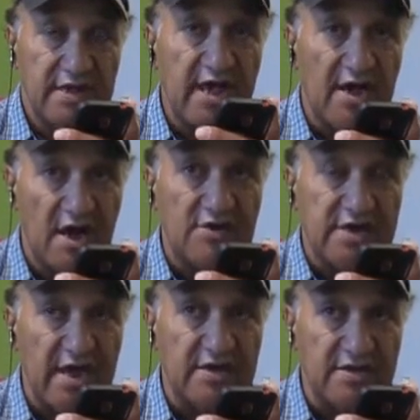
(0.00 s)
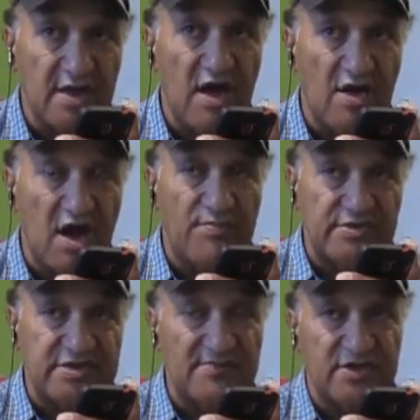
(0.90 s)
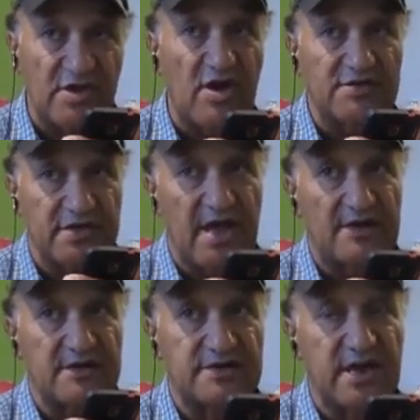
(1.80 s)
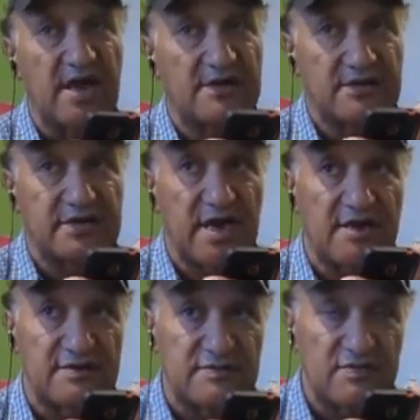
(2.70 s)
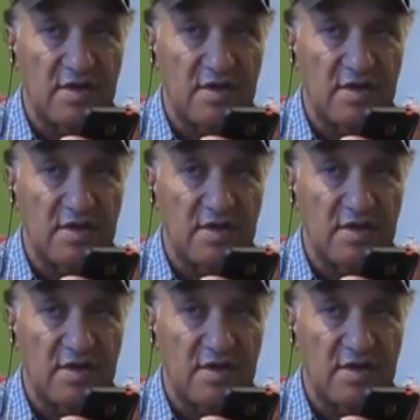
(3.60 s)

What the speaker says: Yeah, okay. I'll put something on down. I'll be.